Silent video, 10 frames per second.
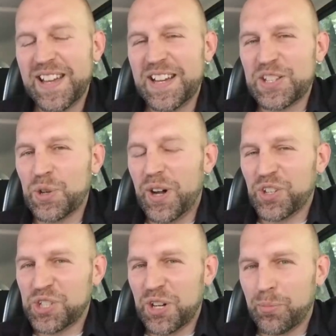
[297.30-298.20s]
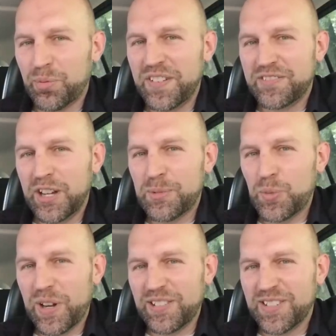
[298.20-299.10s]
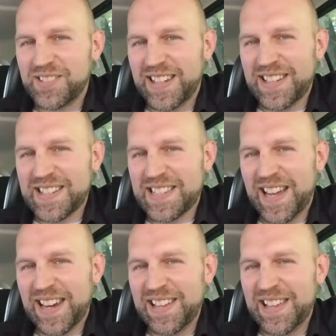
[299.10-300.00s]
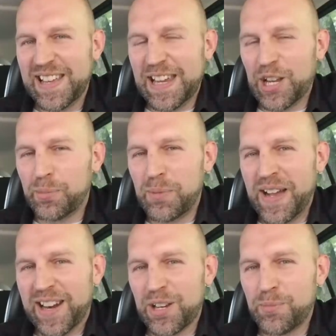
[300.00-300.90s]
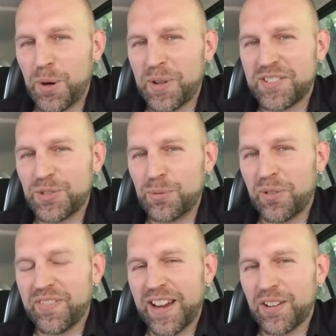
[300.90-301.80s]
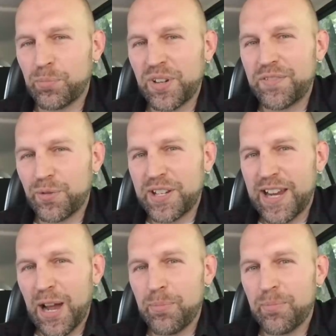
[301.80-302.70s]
So I'll share a brief glimpse of what it looked like inside, and I'll be back in a moment to provide a brief recap.